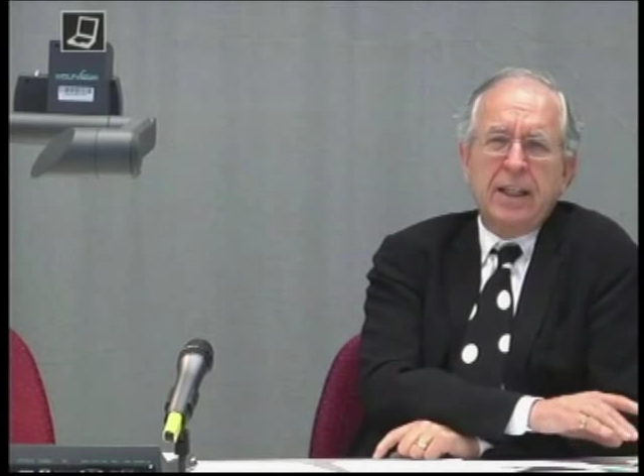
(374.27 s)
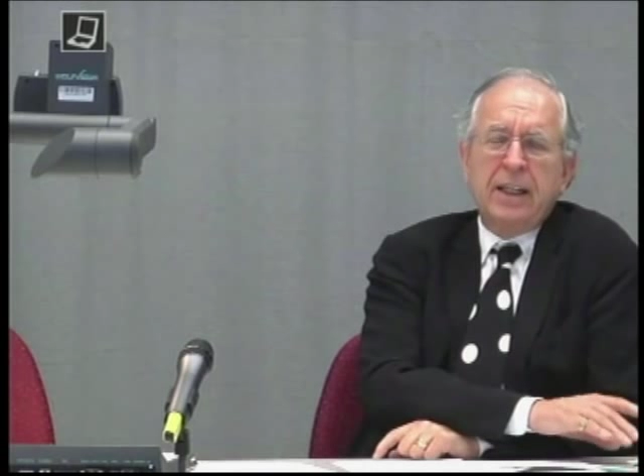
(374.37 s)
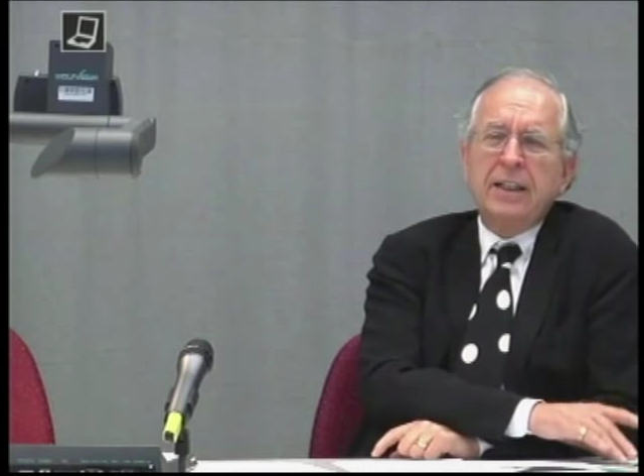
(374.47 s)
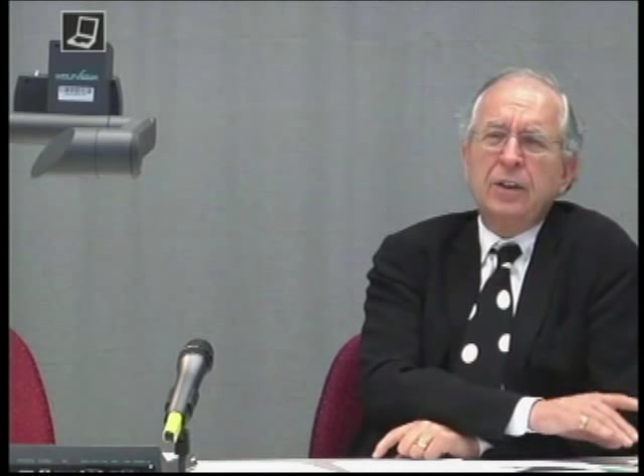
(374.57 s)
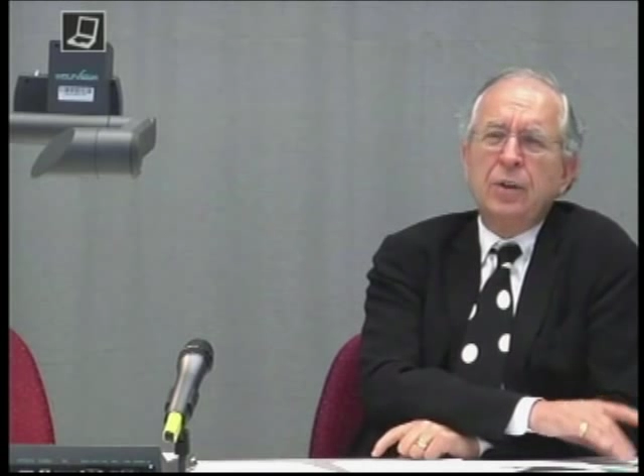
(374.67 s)

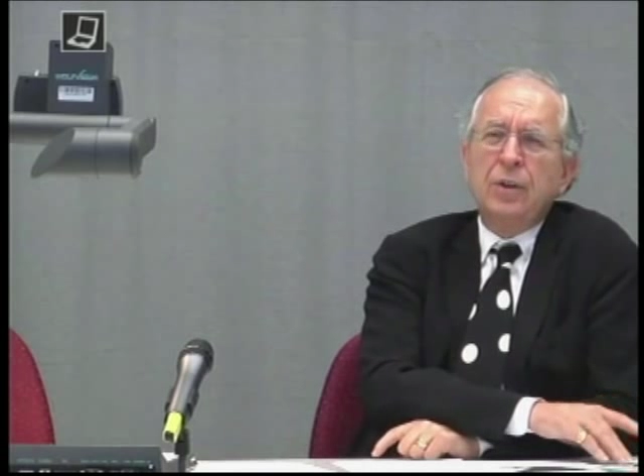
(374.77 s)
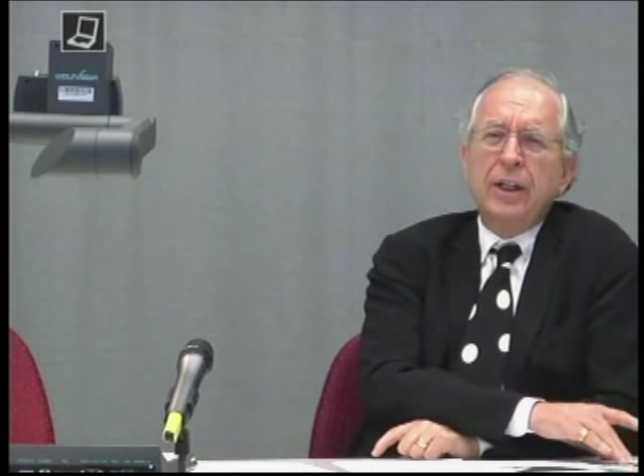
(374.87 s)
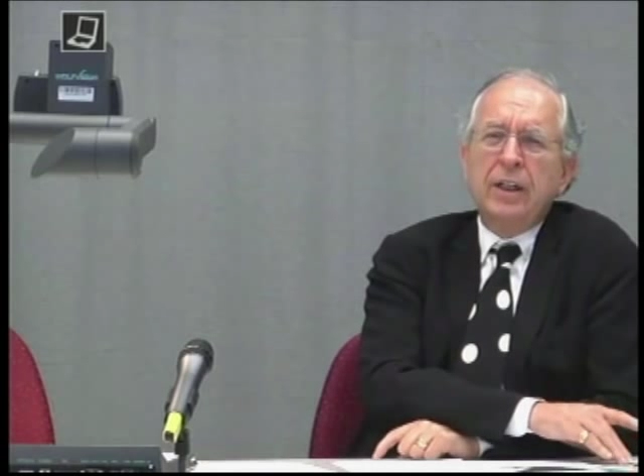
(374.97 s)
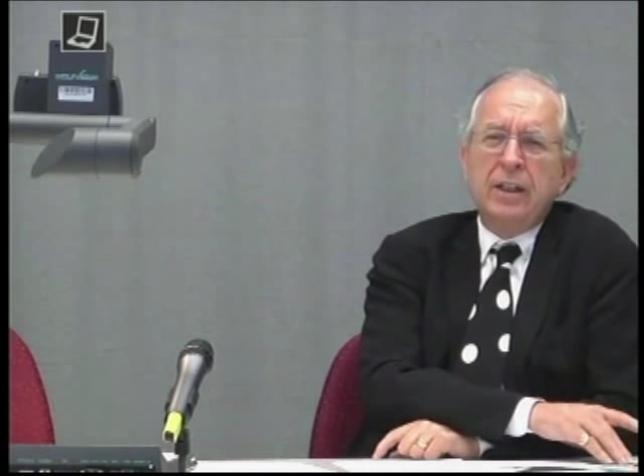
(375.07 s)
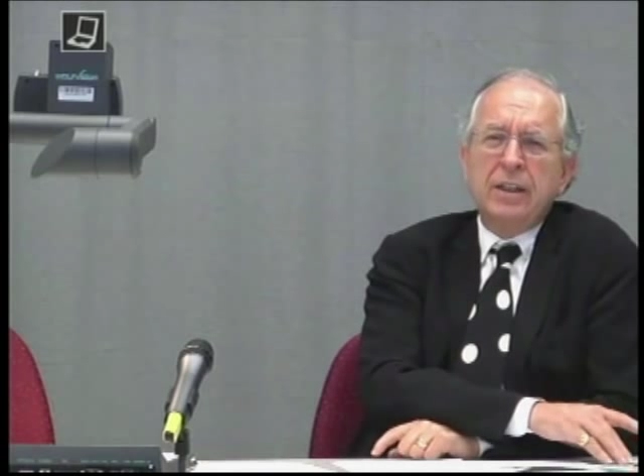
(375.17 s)
got
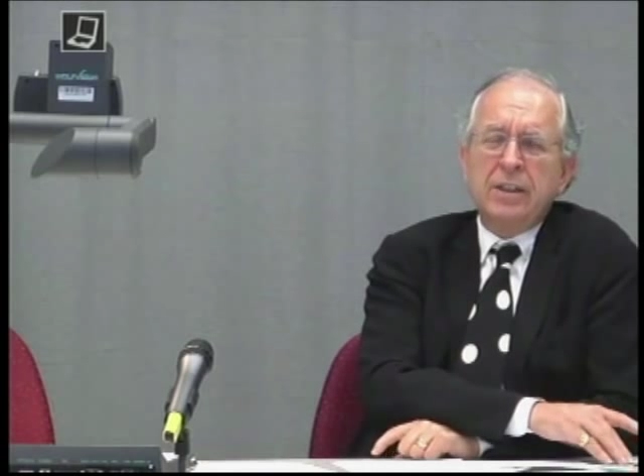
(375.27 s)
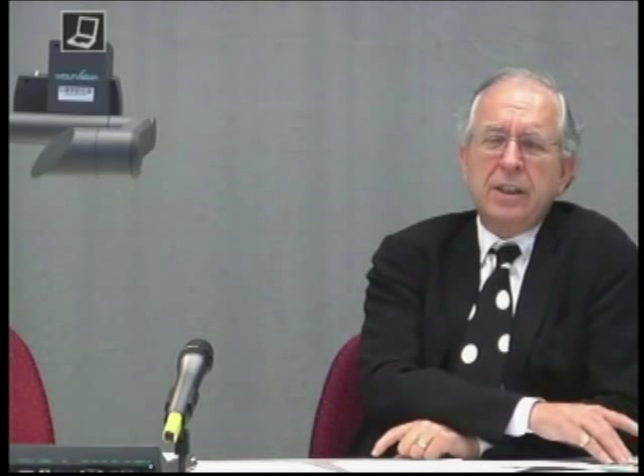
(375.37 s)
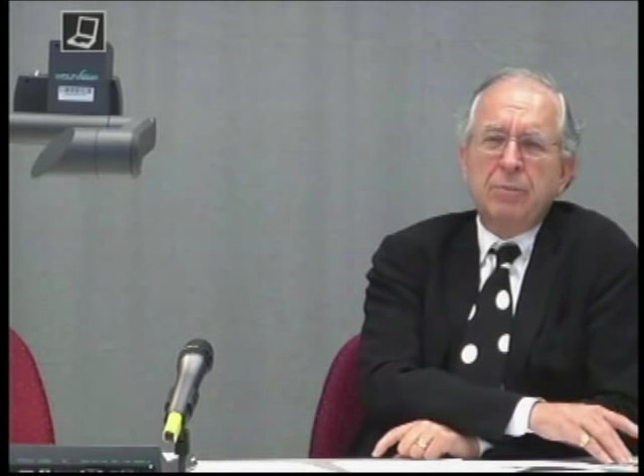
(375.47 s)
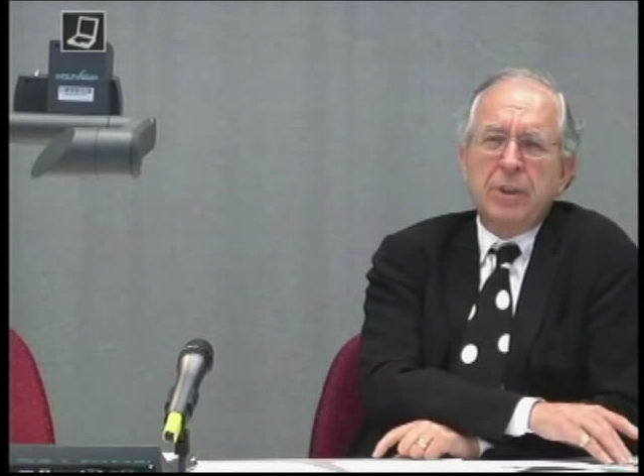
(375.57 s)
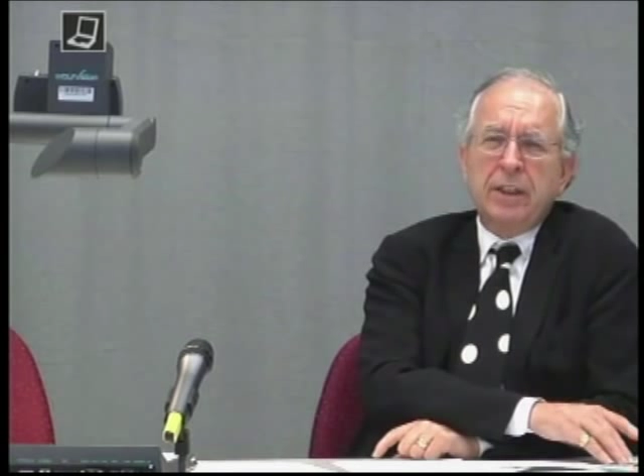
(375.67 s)
going on the
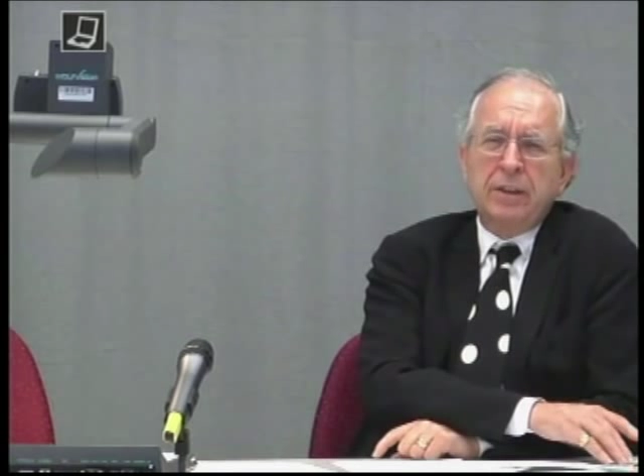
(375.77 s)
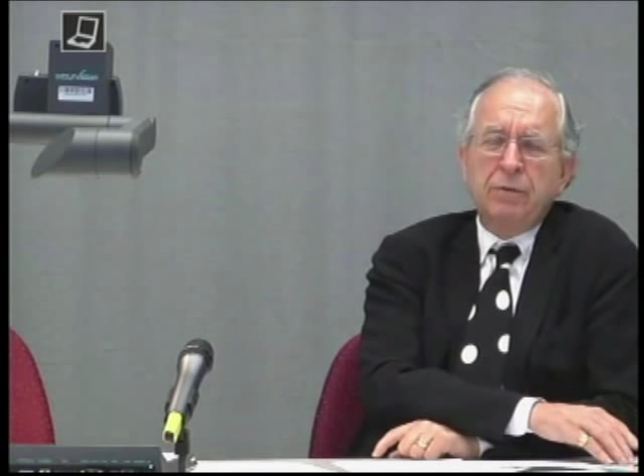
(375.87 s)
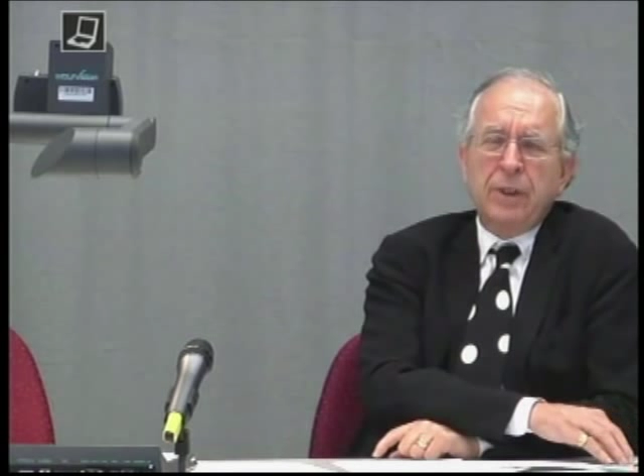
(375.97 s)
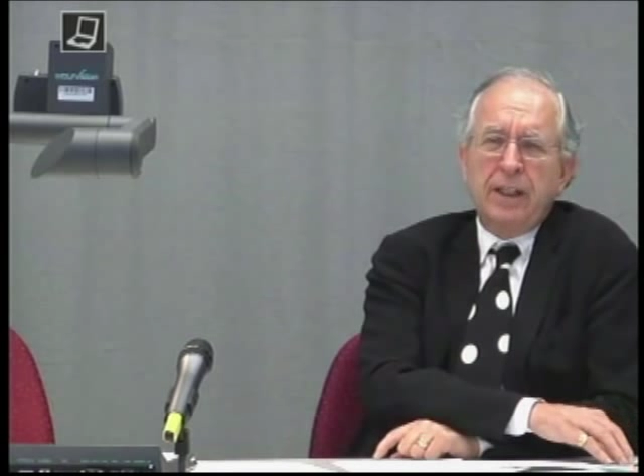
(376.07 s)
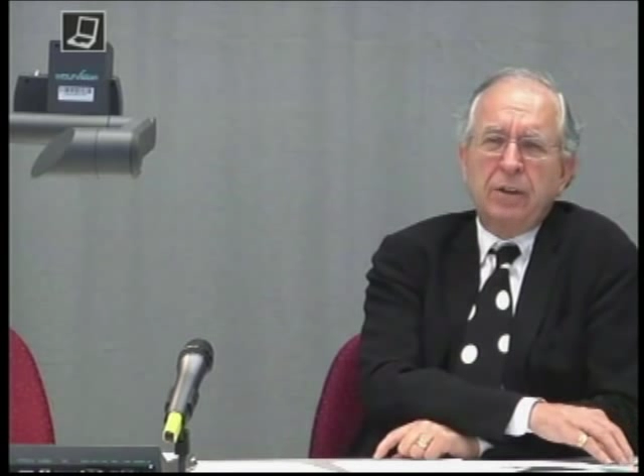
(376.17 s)
subject
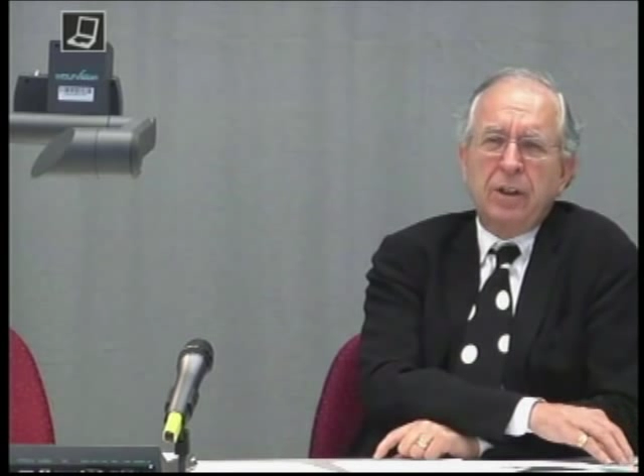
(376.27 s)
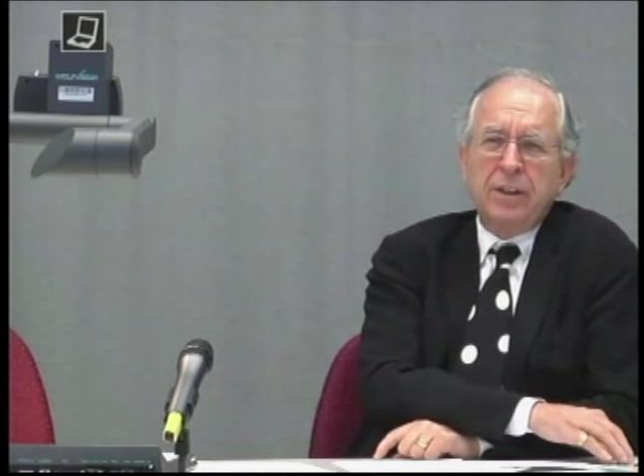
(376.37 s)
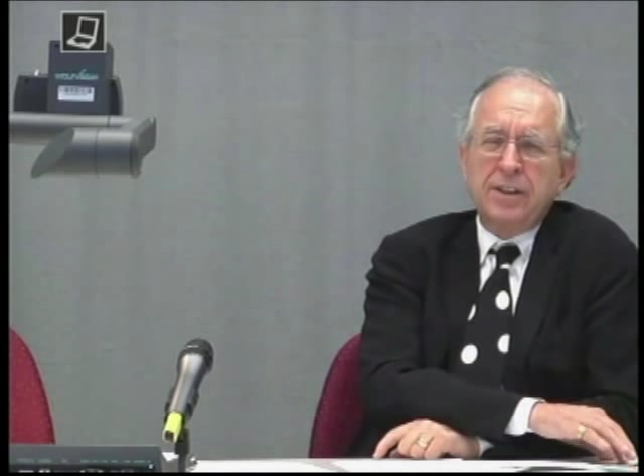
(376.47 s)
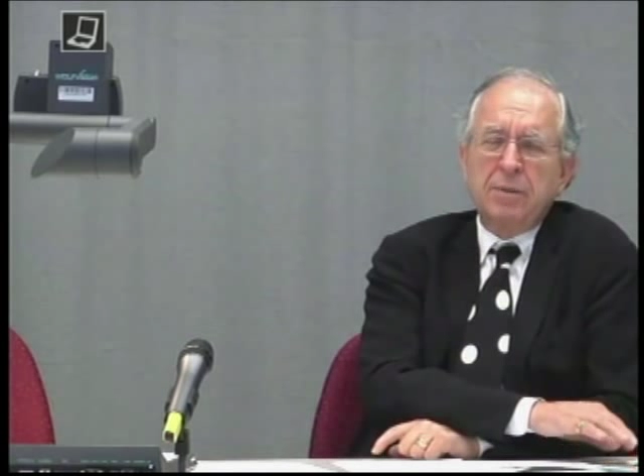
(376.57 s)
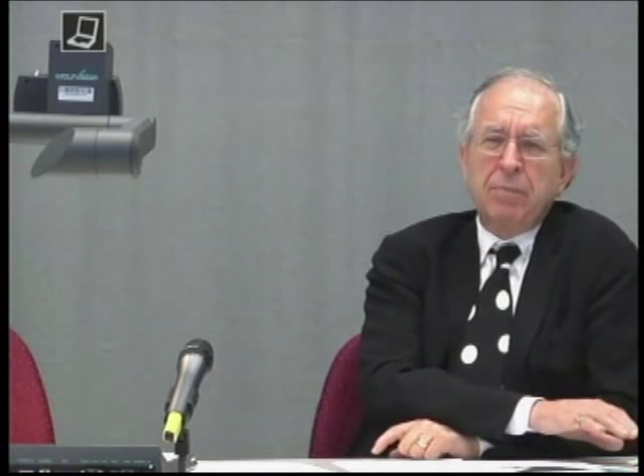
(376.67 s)
of what he
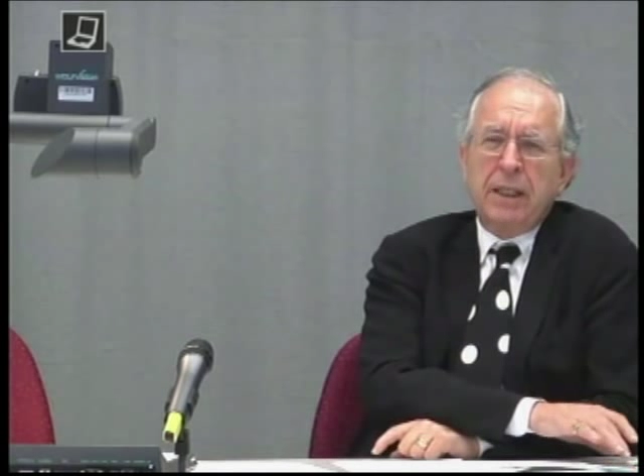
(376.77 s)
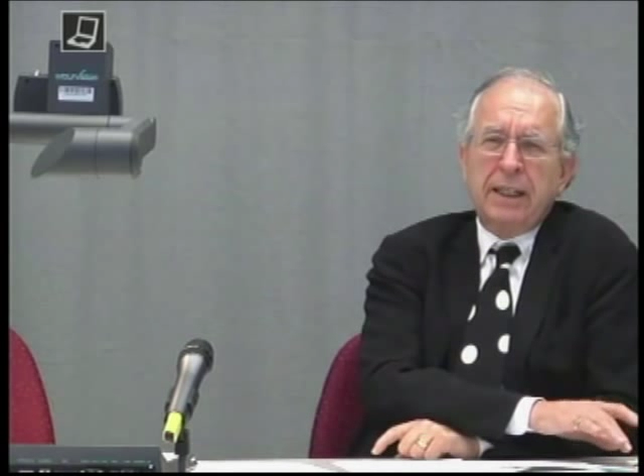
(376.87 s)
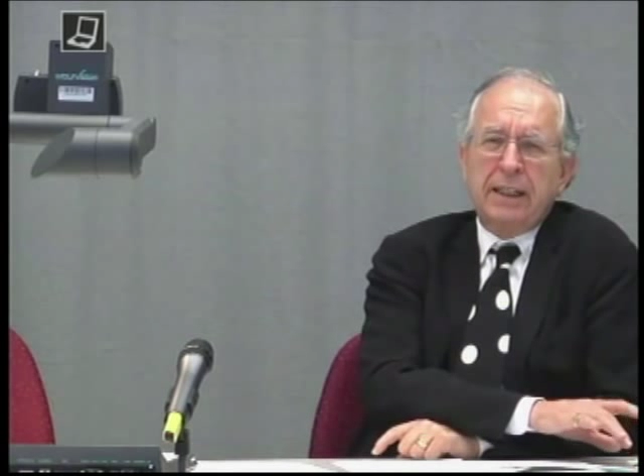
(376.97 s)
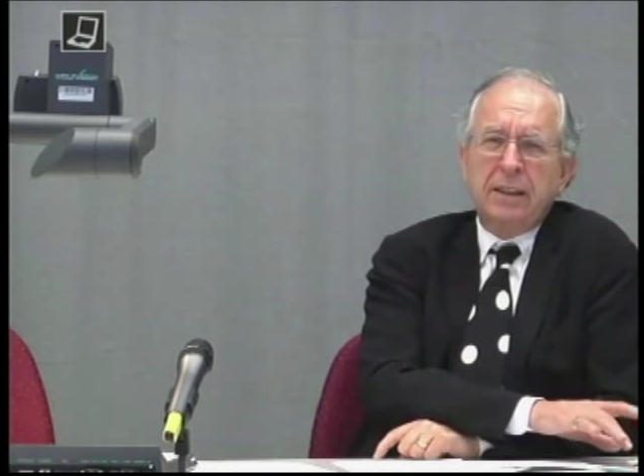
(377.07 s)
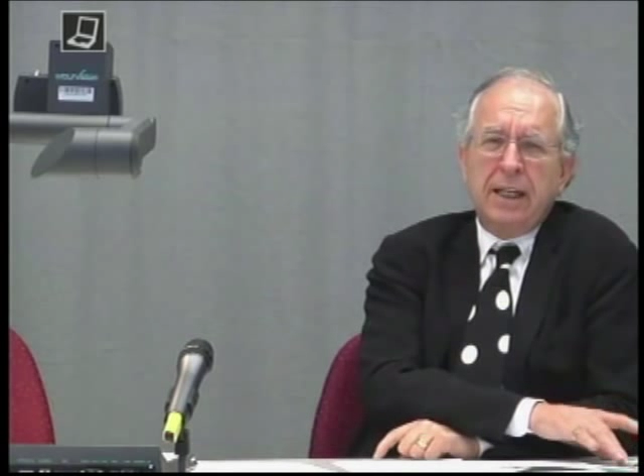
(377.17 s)
called the
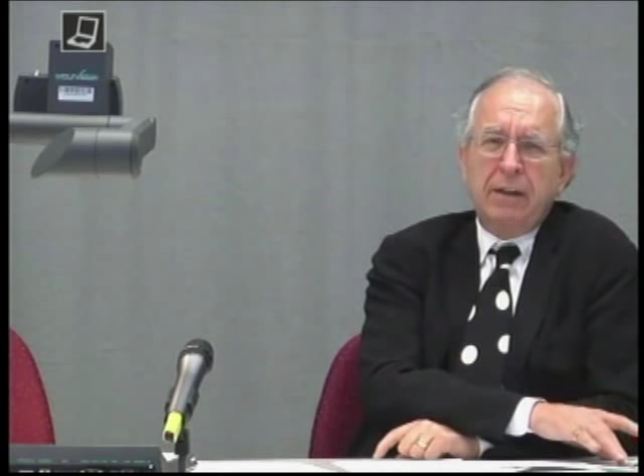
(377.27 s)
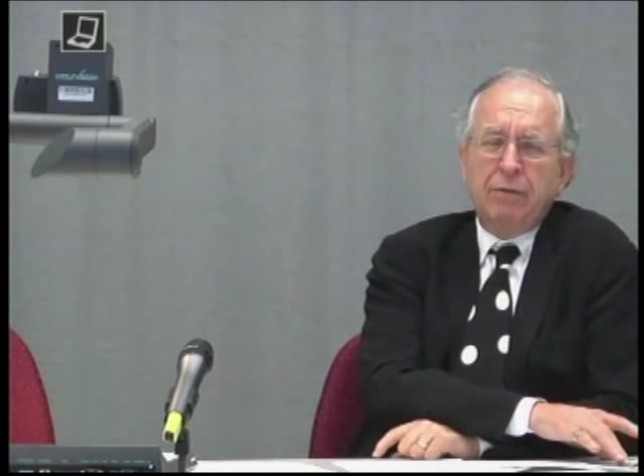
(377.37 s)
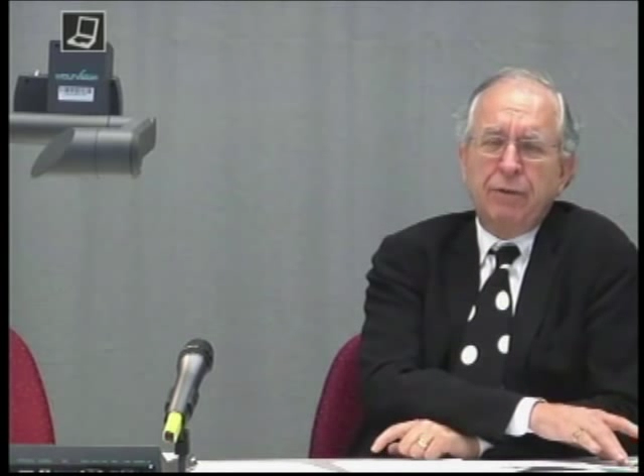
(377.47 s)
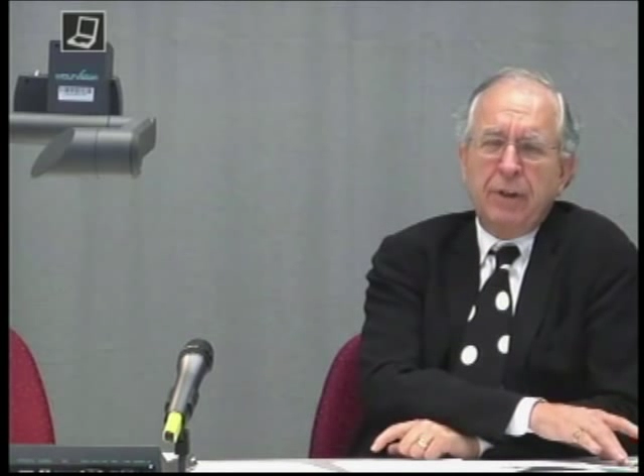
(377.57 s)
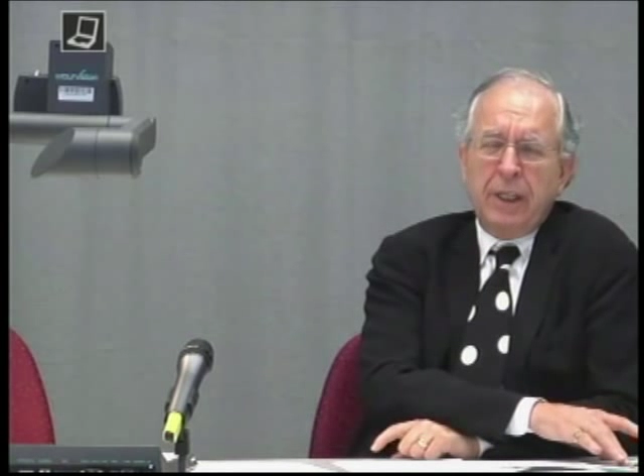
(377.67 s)
symbolic
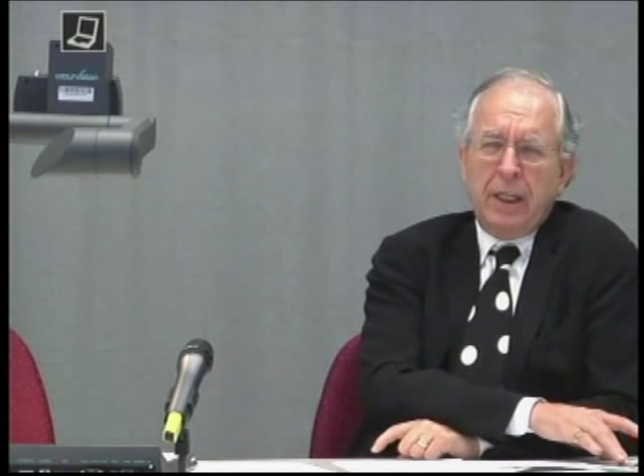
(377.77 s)
life.